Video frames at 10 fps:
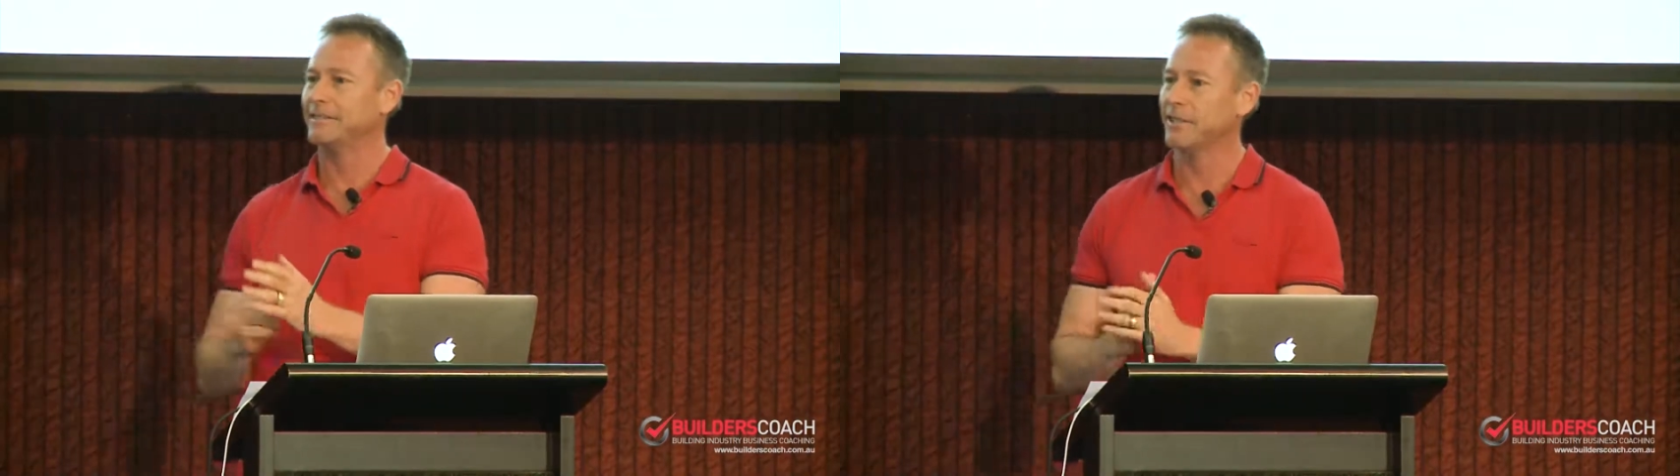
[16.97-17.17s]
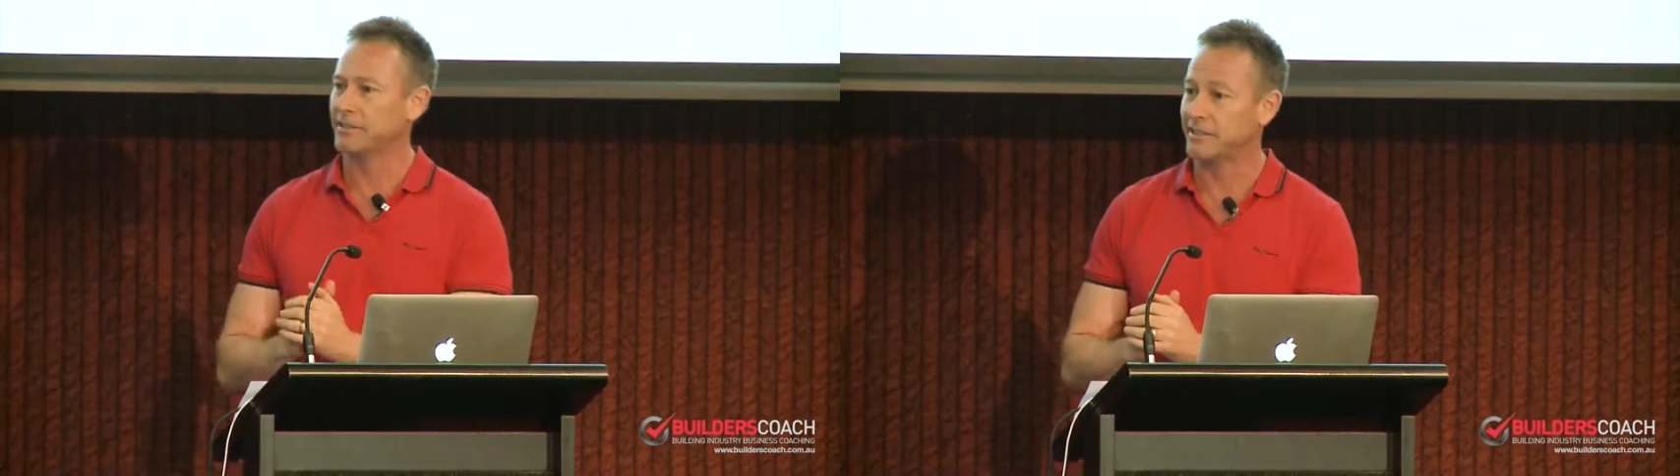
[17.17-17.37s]

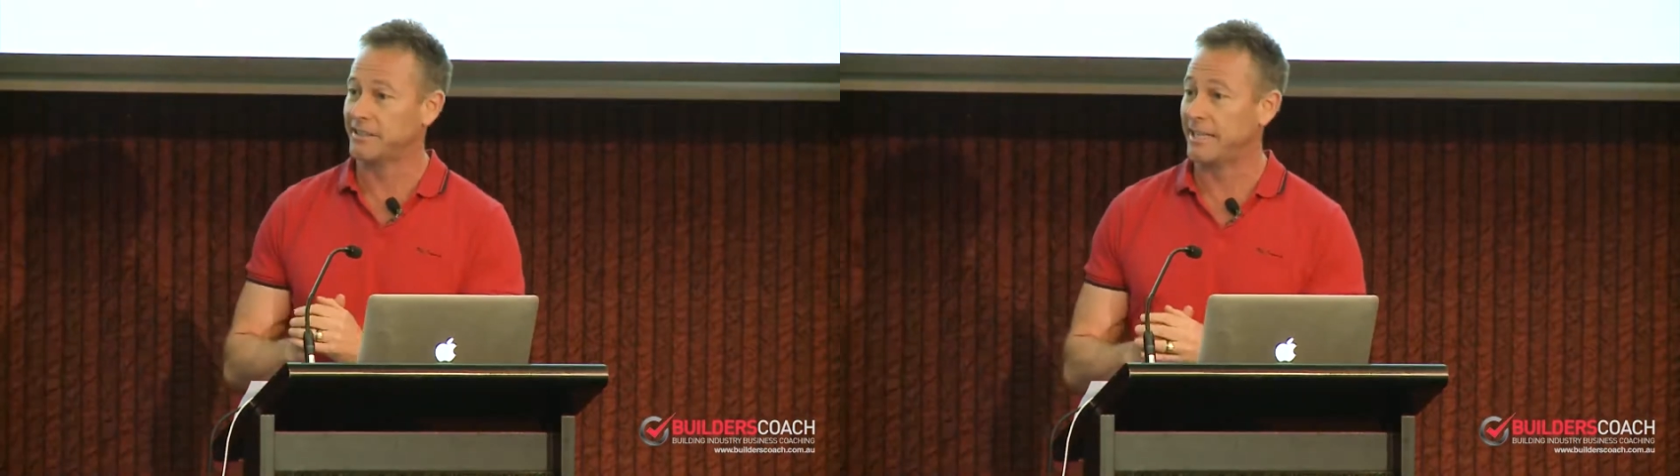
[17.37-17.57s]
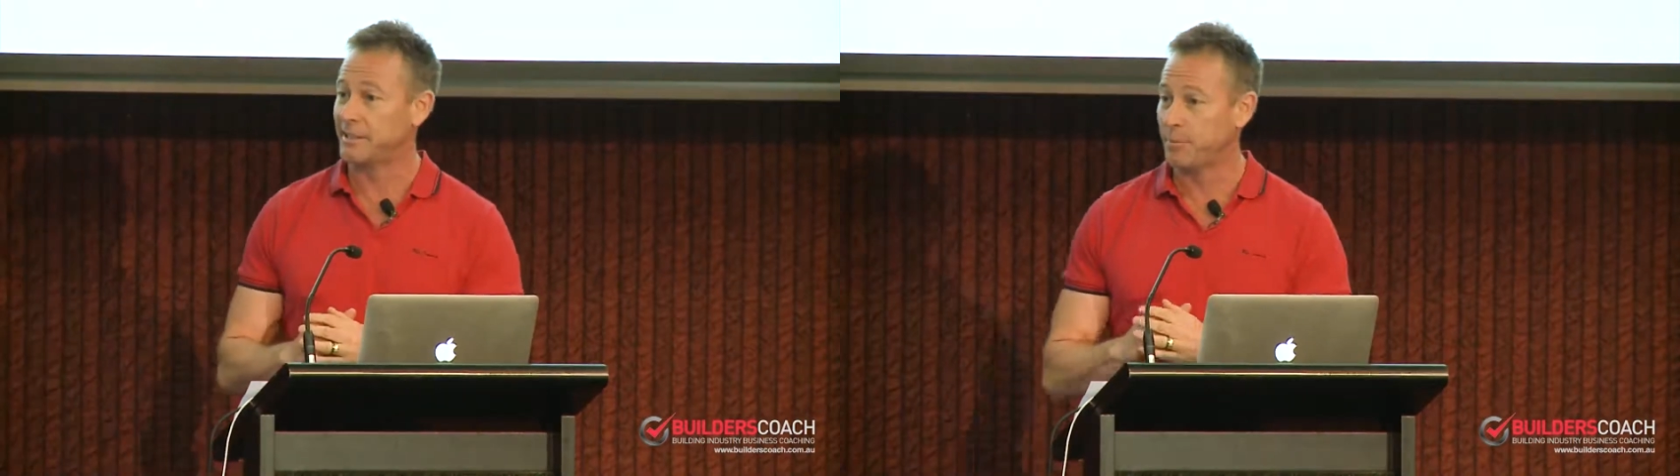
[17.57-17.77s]
So
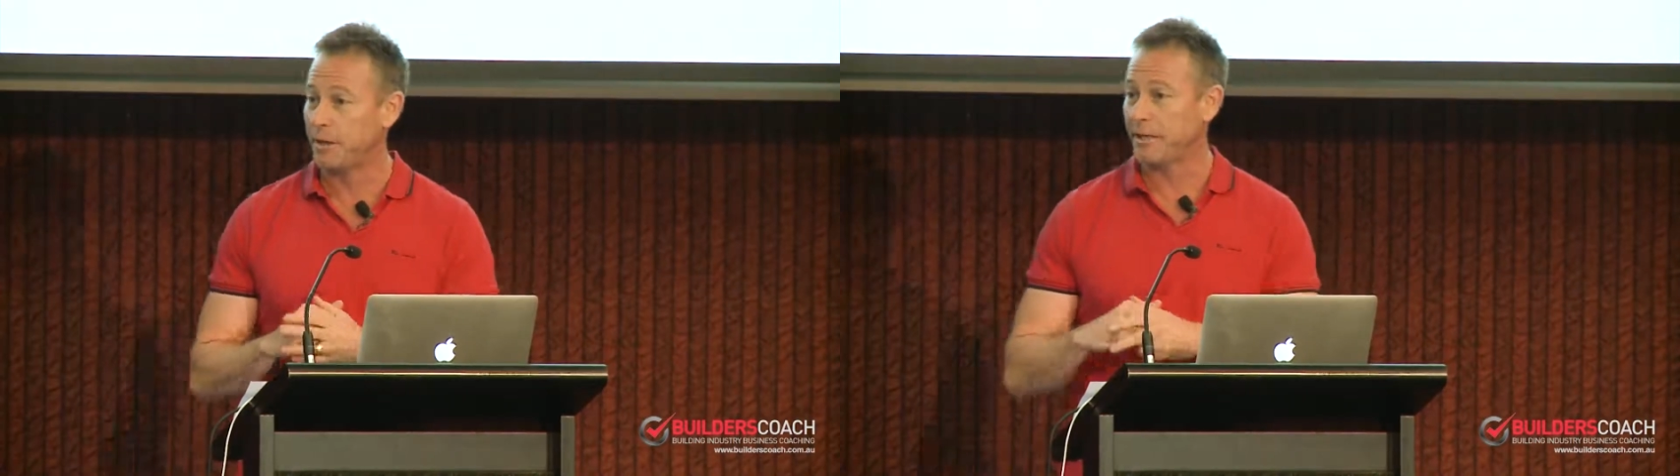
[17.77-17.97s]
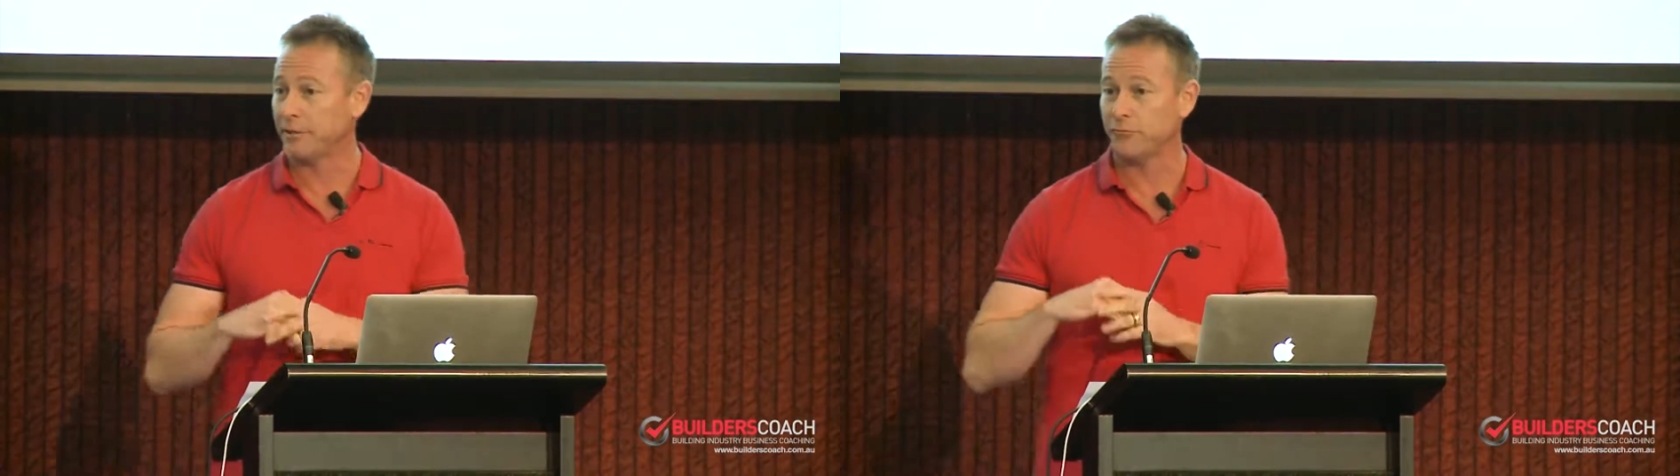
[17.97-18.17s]
success
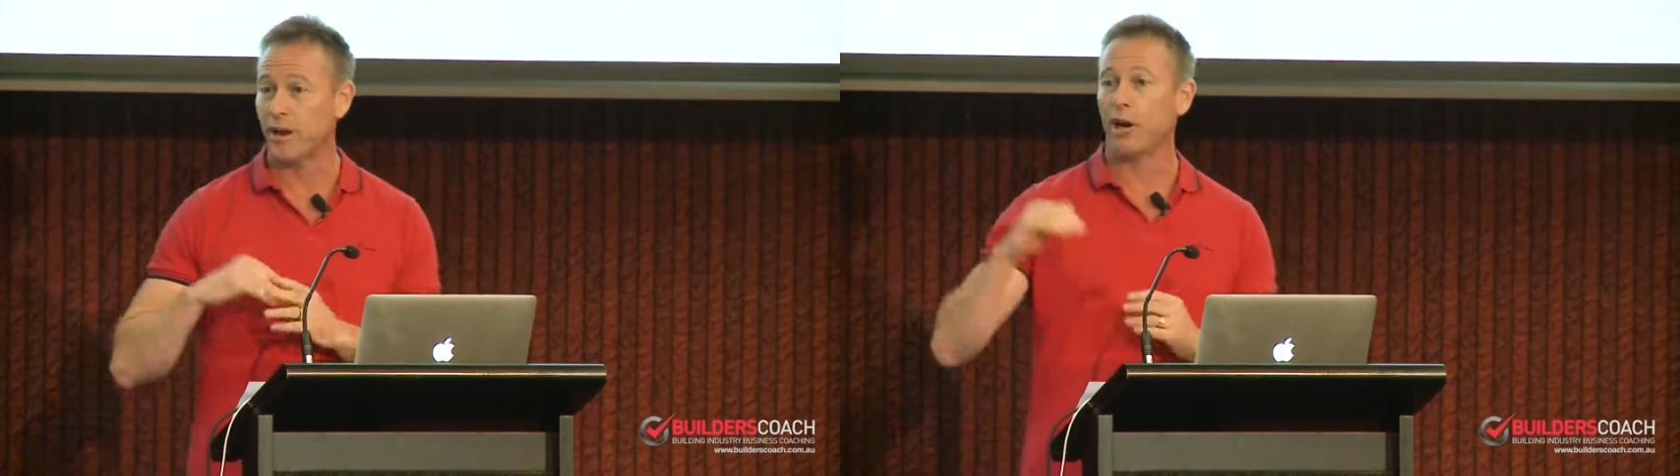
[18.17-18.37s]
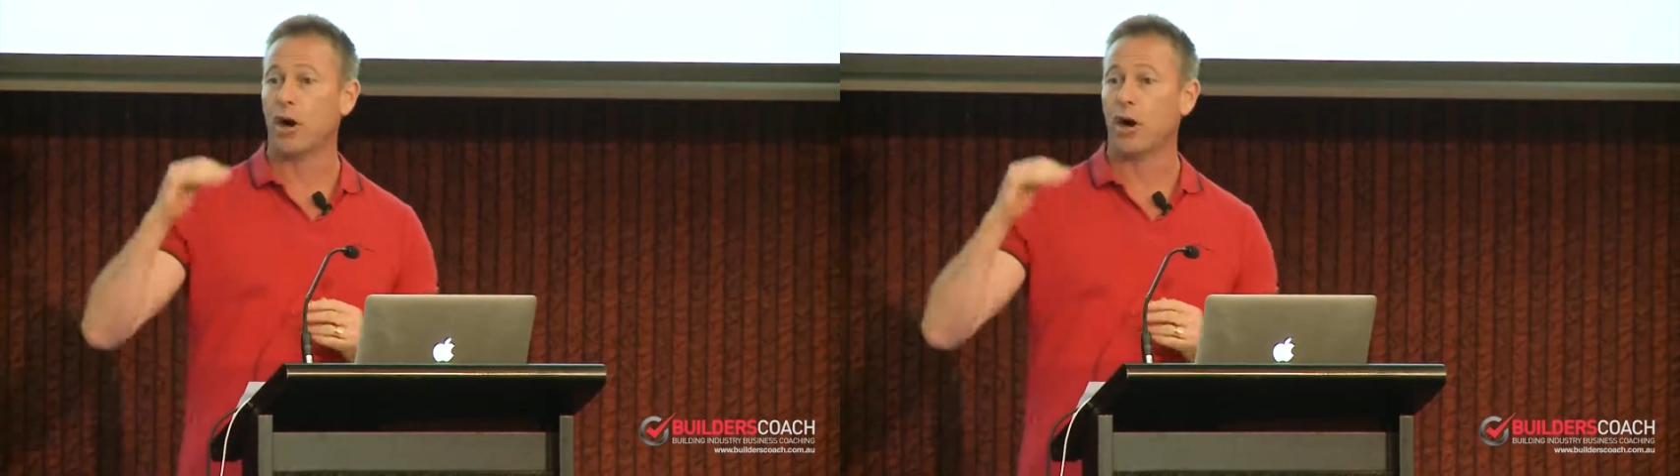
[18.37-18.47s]
being really